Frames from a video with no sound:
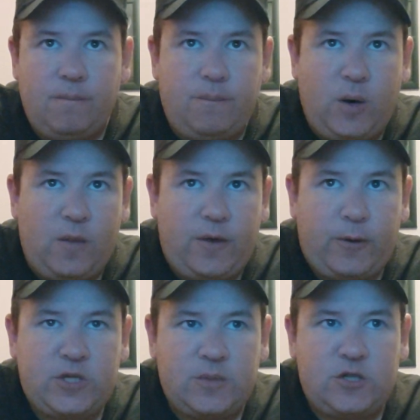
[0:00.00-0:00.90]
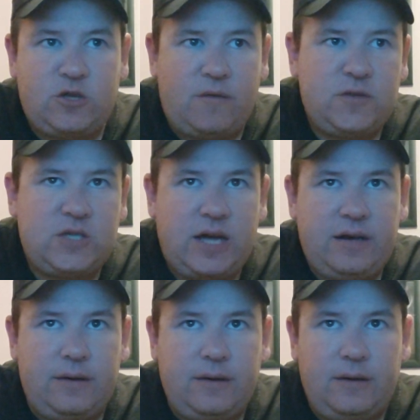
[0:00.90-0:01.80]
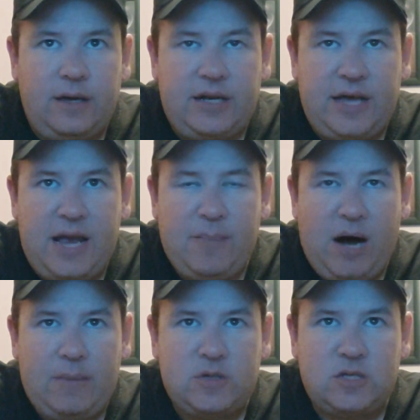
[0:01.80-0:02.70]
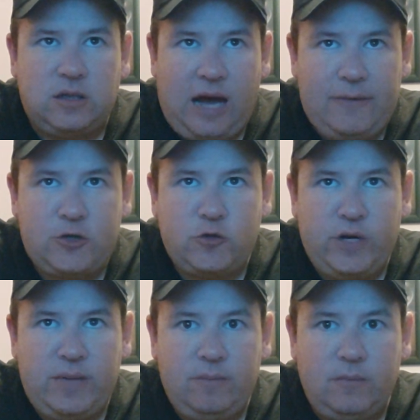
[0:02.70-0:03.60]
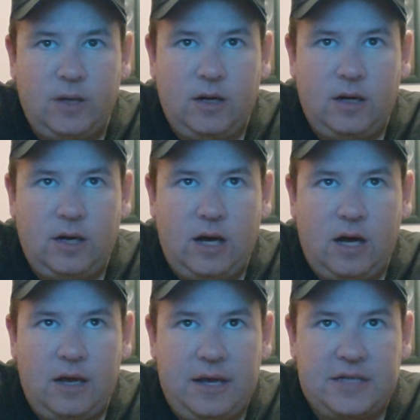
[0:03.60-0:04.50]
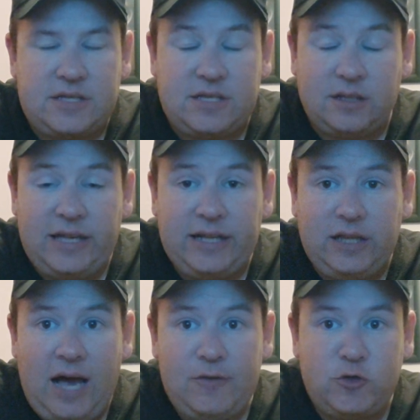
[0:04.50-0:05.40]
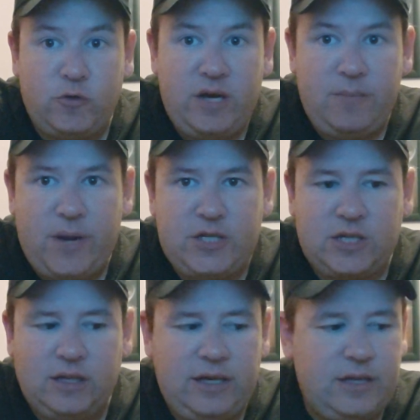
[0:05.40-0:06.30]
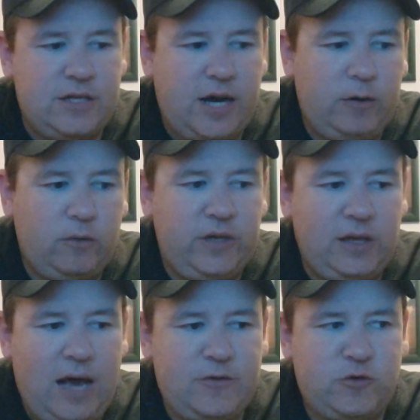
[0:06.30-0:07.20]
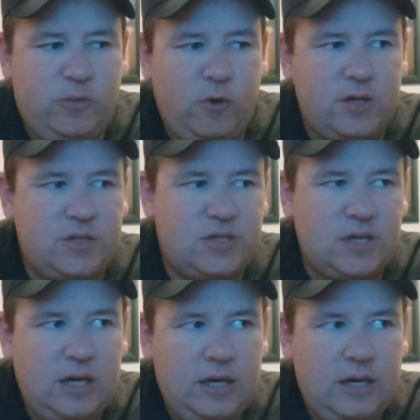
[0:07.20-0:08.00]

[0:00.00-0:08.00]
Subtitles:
But there was some stuff said in the A-Bomb's live stream. It's a deleted live stream. Basically, the title of the live stream was...